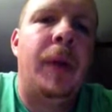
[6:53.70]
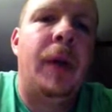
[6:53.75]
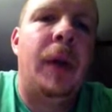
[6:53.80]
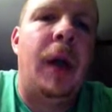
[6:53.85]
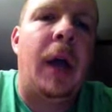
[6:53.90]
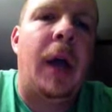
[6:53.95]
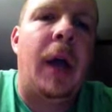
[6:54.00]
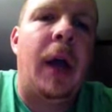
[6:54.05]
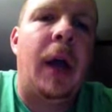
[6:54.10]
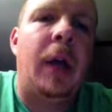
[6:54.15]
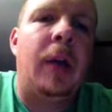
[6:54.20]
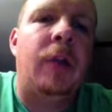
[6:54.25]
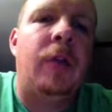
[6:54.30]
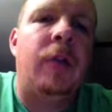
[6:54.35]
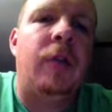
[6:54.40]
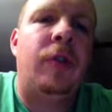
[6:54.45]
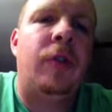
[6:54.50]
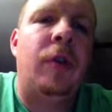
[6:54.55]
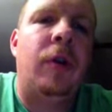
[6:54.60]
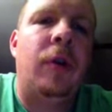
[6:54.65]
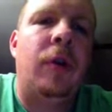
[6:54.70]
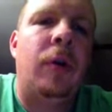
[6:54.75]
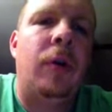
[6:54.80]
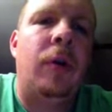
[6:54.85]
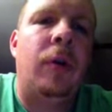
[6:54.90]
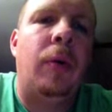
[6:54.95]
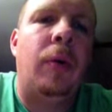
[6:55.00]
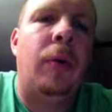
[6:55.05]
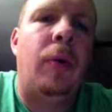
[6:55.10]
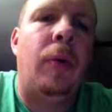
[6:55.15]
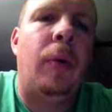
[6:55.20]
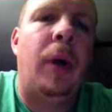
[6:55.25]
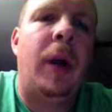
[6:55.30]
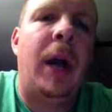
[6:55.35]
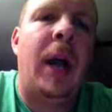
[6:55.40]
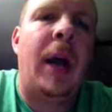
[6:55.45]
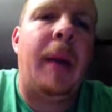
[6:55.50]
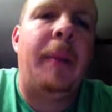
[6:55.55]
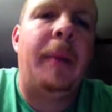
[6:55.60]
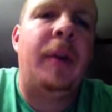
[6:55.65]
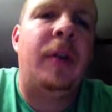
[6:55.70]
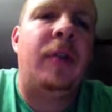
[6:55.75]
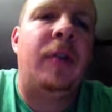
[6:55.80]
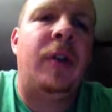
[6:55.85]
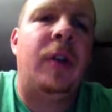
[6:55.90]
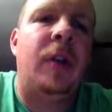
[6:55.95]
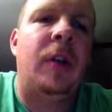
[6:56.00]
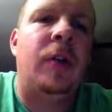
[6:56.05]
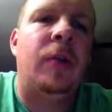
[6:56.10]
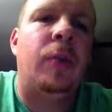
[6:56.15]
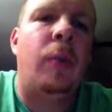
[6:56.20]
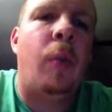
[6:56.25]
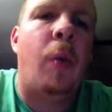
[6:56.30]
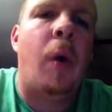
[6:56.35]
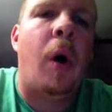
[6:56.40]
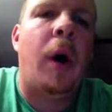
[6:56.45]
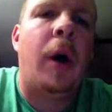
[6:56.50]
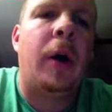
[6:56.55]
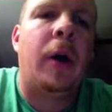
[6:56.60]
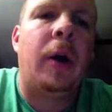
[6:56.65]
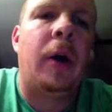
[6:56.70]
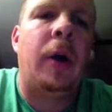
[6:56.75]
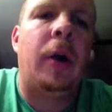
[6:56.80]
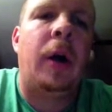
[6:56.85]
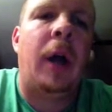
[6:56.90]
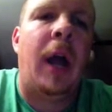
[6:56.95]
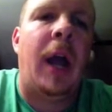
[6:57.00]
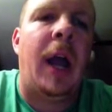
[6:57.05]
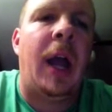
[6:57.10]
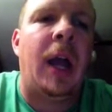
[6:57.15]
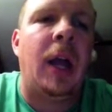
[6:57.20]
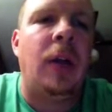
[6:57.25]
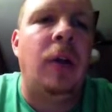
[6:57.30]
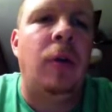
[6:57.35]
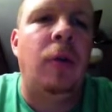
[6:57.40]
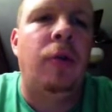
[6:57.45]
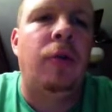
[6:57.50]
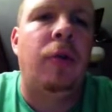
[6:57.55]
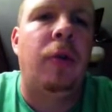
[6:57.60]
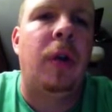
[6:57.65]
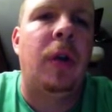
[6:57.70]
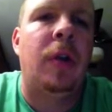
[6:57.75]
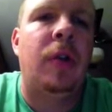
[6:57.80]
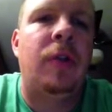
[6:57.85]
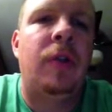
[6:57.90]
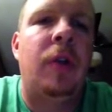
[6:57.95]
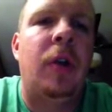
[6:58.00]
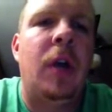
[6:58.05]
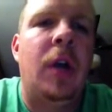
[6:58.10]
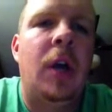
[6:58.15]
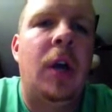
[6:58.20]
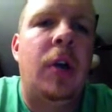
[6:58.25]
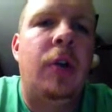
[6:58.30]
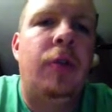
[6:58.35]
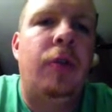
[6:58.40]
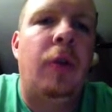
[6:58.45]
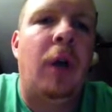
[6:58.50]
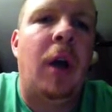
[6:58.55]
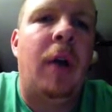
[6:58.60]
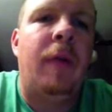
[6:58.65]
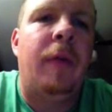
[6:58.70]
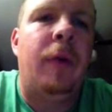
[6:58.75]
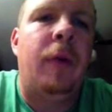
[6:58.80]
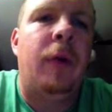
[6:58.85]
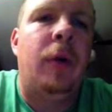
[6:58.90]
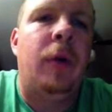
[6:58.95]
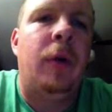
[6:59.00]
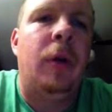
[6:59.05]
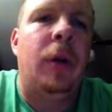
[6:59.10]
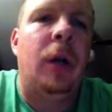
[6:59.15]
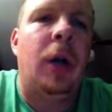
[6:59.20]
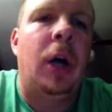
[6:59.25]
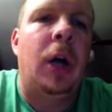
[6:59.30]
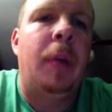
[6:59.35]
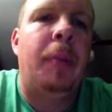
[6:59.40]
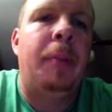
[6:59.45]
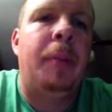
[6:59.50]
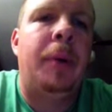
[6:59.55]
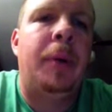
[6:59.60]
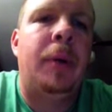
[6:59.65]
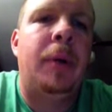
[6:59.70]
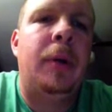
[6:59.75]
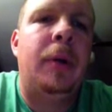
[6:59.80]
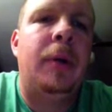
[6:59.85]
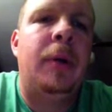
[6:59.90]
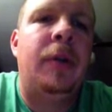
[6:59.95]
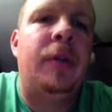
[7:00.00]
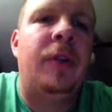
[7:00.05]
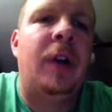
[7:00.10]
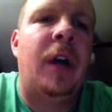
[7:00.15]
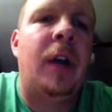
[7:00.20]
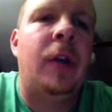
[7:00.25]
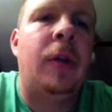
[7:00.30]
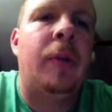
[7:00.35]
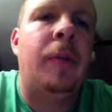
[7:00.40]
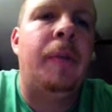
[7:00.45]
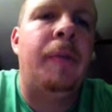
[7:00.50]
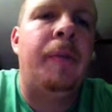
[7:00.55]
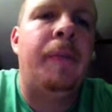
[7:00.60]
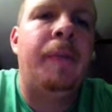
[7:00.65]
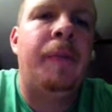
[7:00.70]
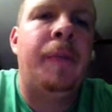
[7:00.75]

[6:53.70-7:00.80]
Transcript: And so what happens is water and nutrients travel up the xylem